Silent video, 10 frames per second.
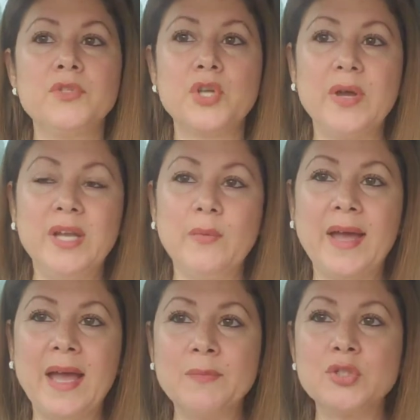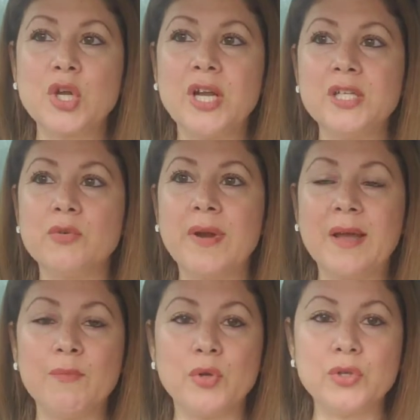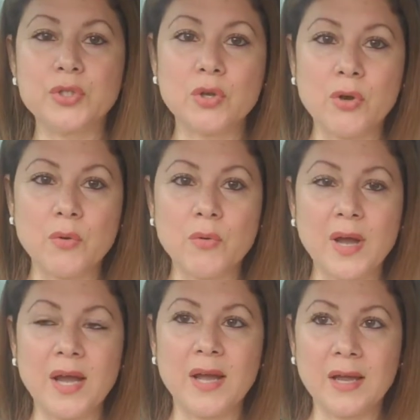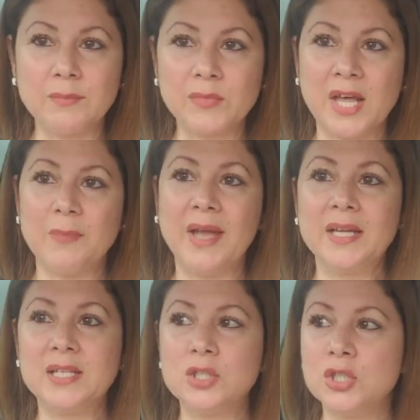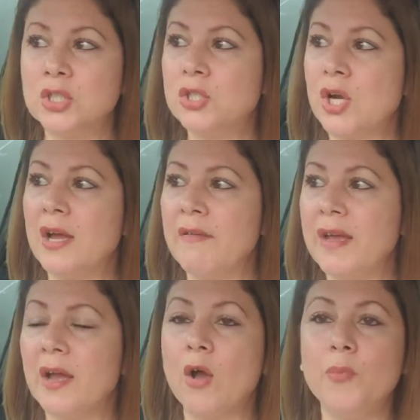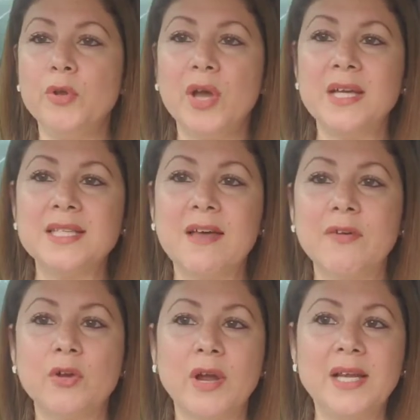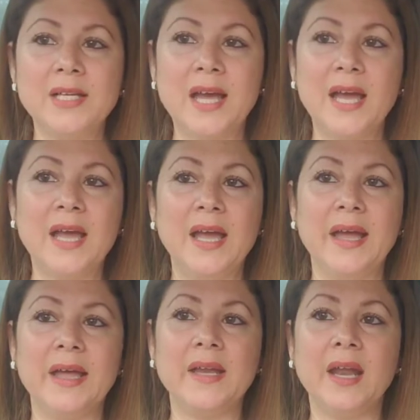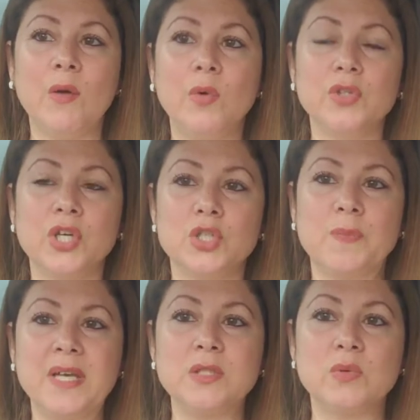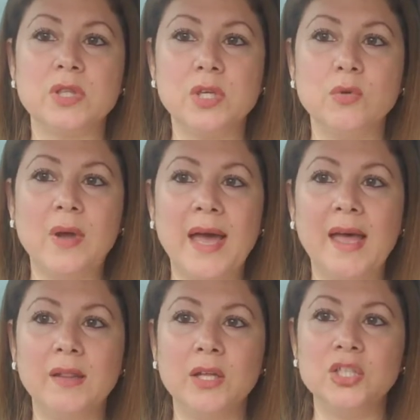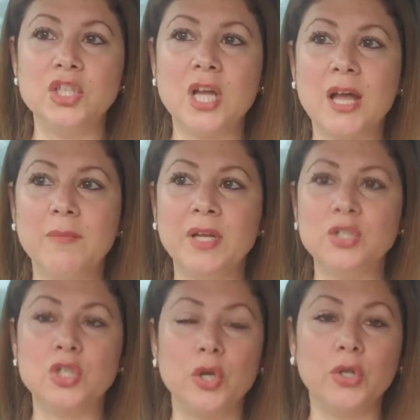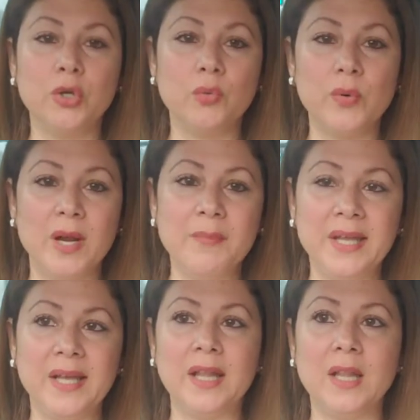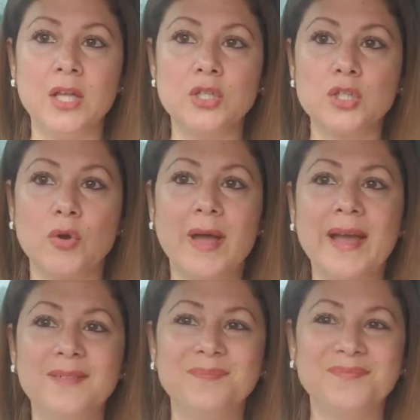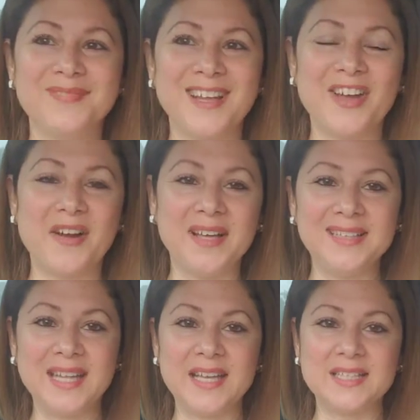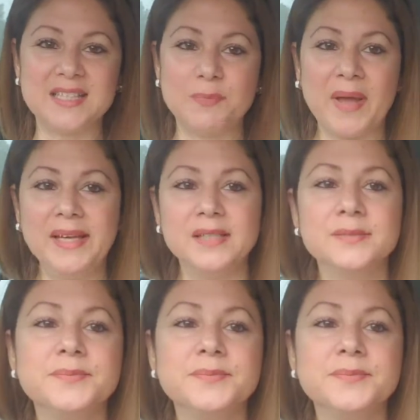So anyway, I'm starting to ramble, so I'm got to pay attention to driving. I hope you guys have a great day, and I will touch base with you at lunchtime and show you what I'm eating at lunch, okay? All right, thanks. Bye.